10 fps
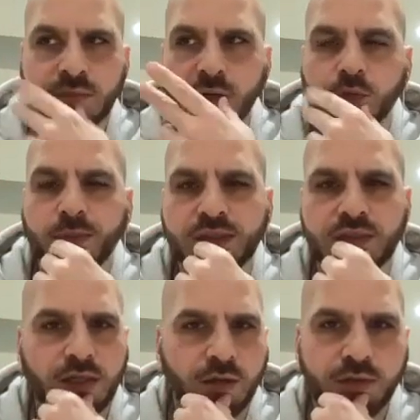a couple of months
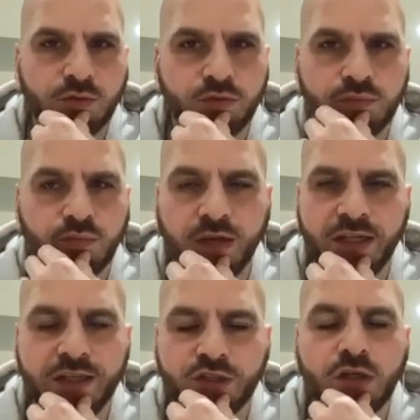ago, and he was
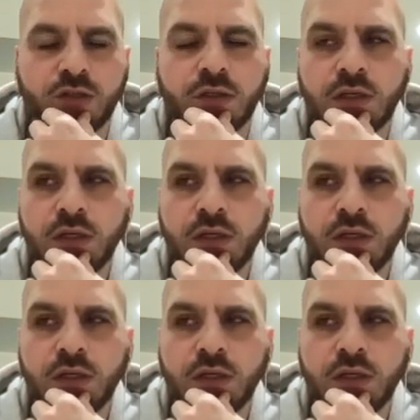running the show.